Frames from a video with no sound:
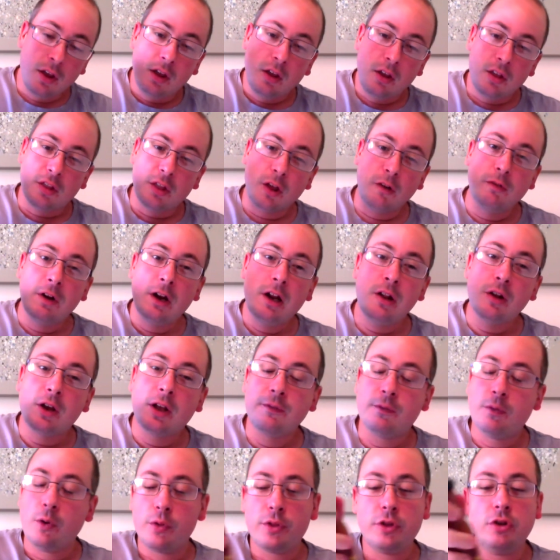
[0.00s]
So really
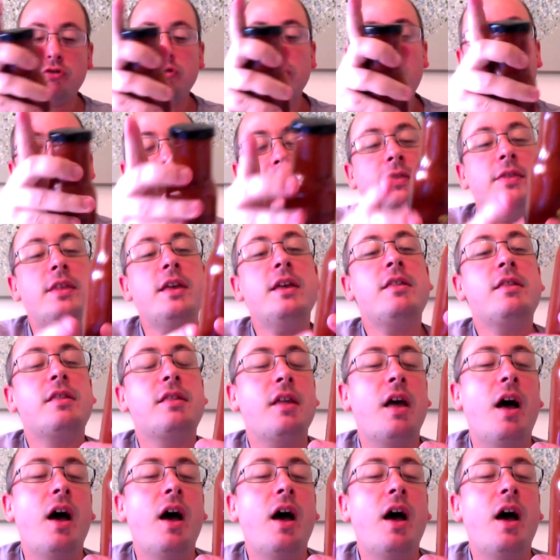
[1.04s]
looking forward to trying this.